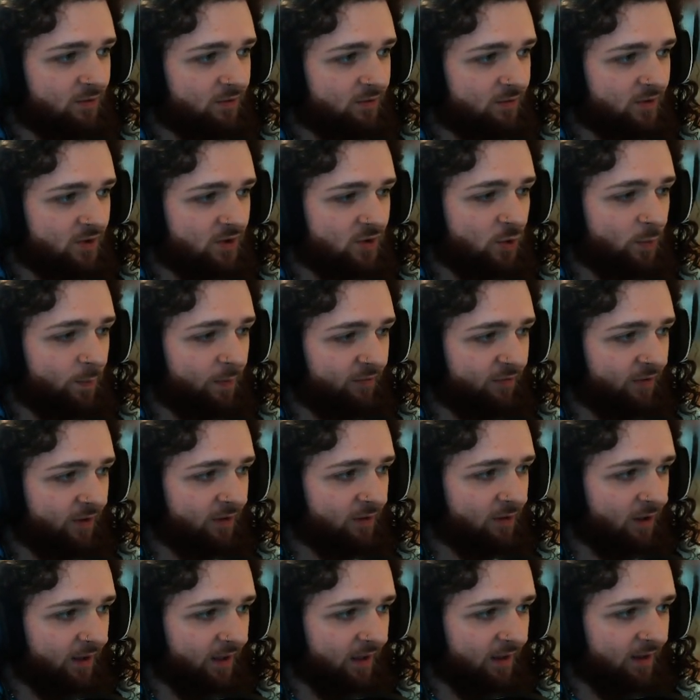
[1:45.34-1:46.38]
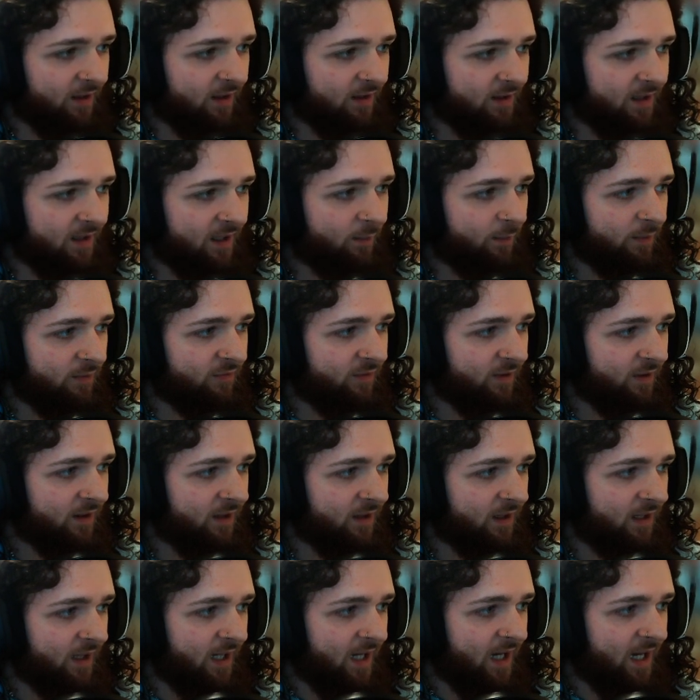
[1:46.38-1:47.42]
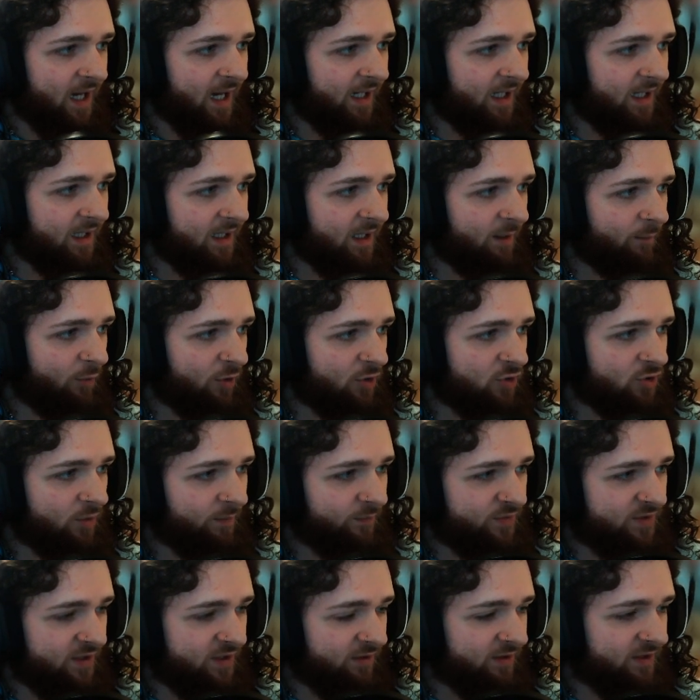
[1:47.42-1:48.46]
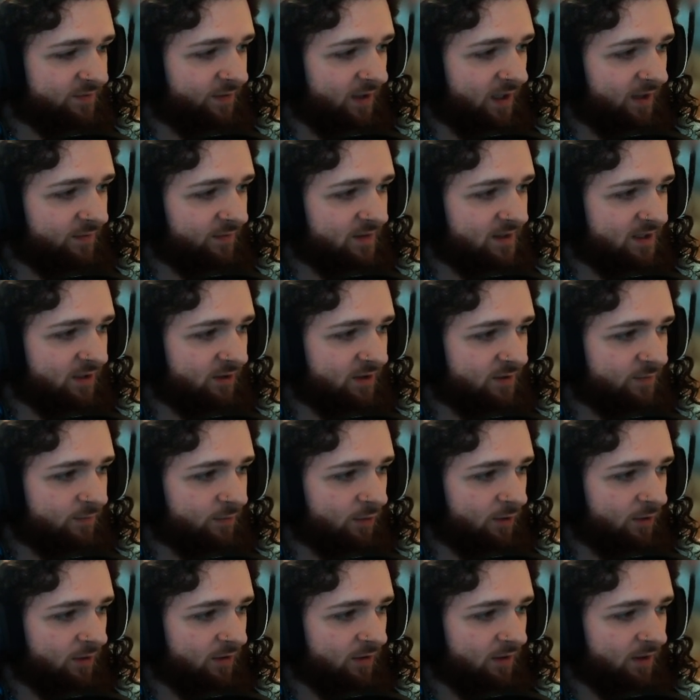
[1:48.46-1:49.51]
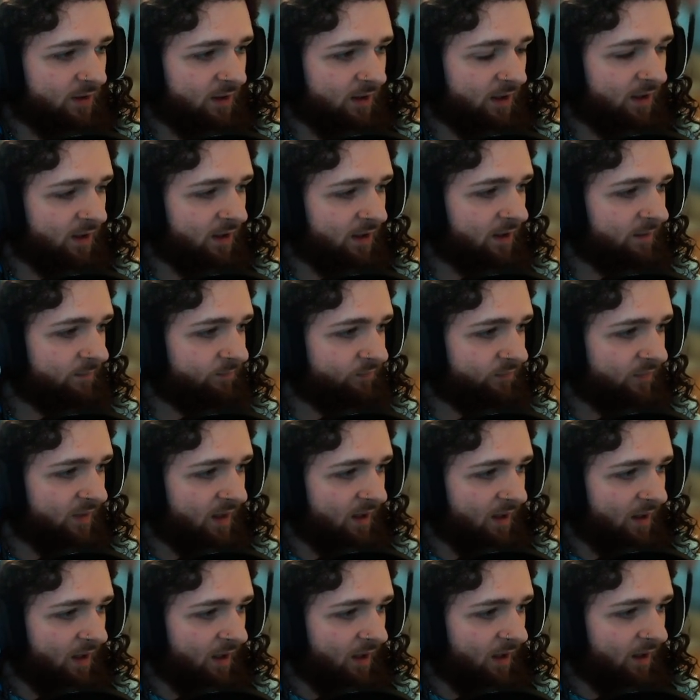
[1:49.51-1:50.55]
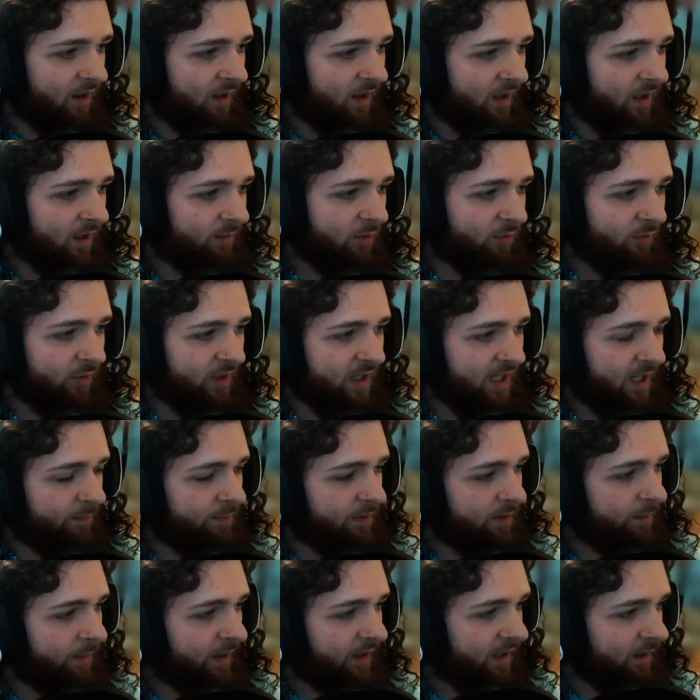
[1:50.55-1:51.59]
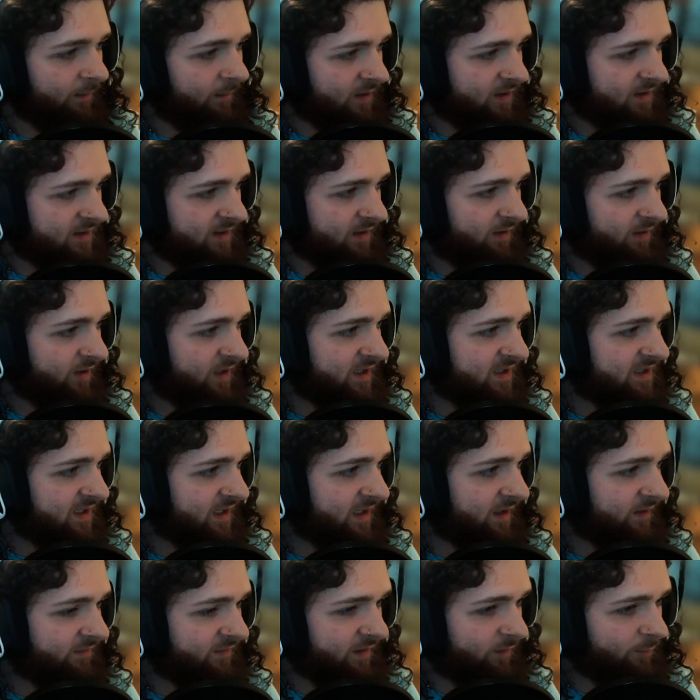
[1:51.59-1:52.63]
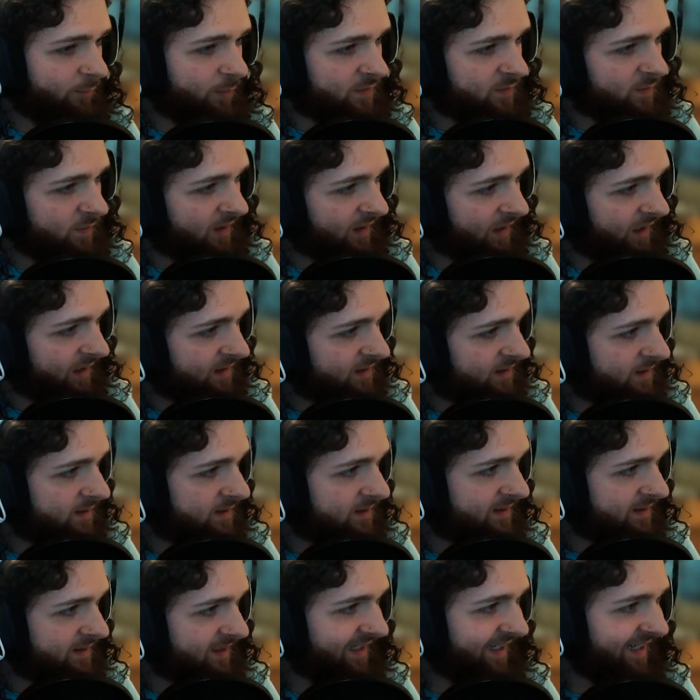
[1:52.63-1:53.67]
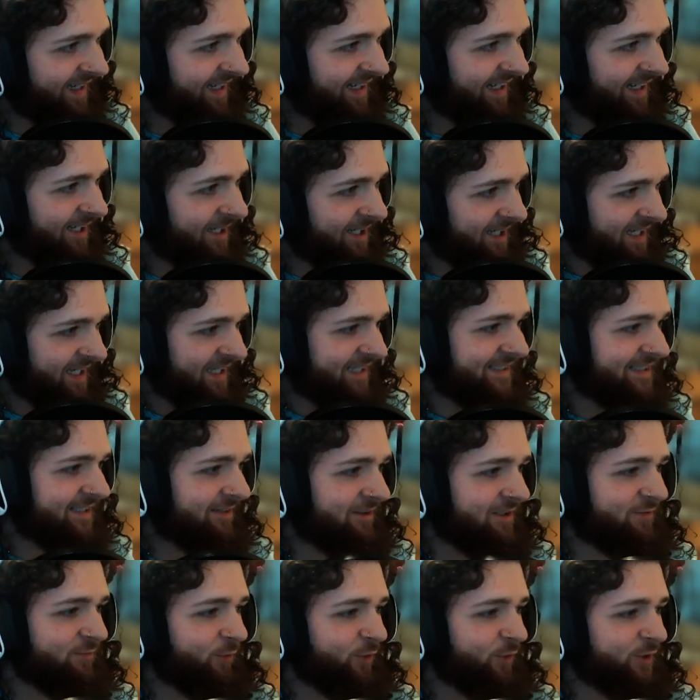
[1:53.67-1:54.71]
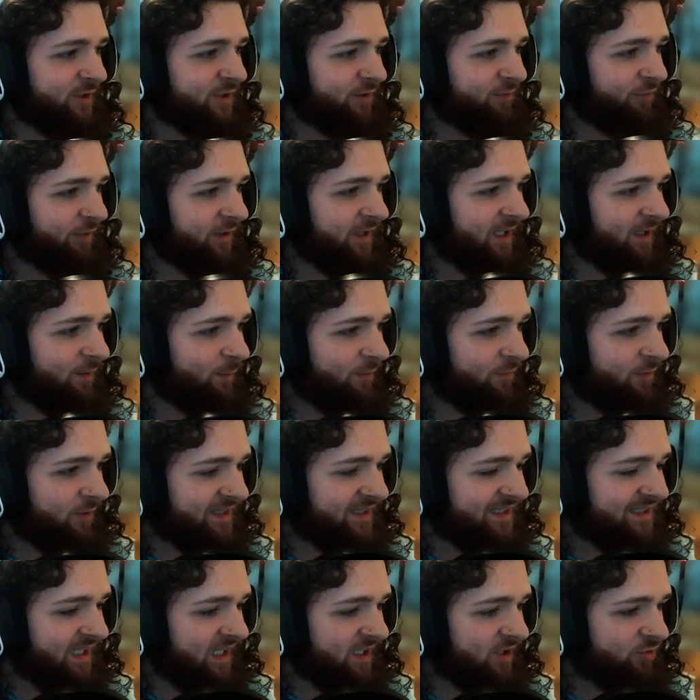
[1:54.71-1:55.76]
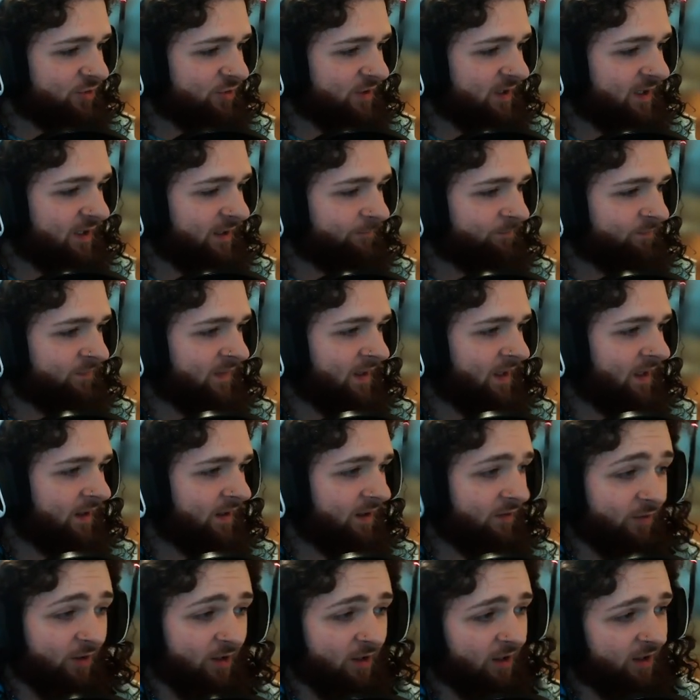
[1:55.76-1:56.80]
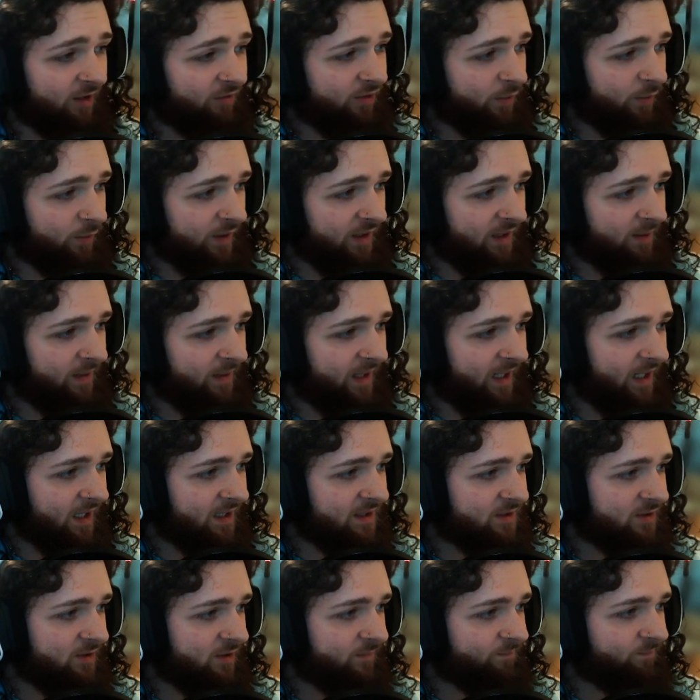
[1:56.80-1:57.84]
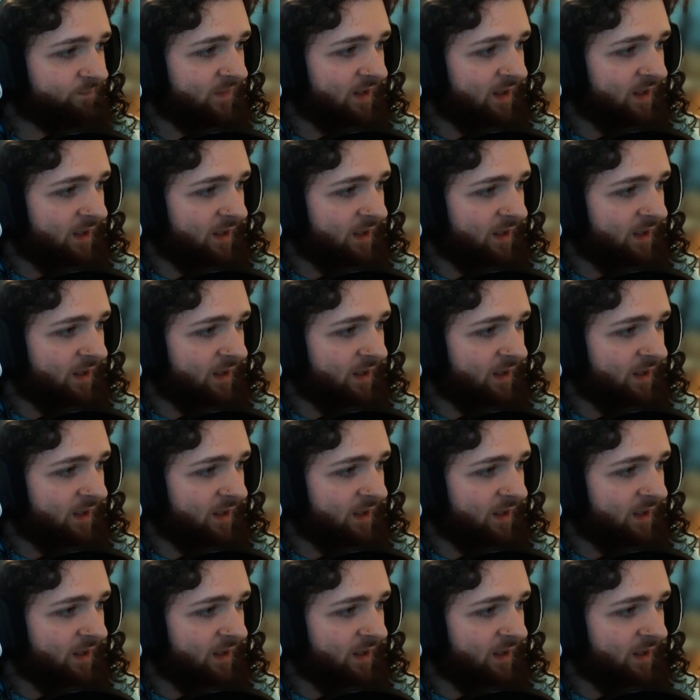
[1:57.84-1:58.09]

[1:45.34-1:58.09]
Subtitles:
Super fun card. I think that would be fun. And then Nimrod's dropping from series 5 to series 4. I'm not really happy about that because I already see enough Nimrods with Galactus. Series 4 to 3, we've got Sentry, another card I really want to get my hands on.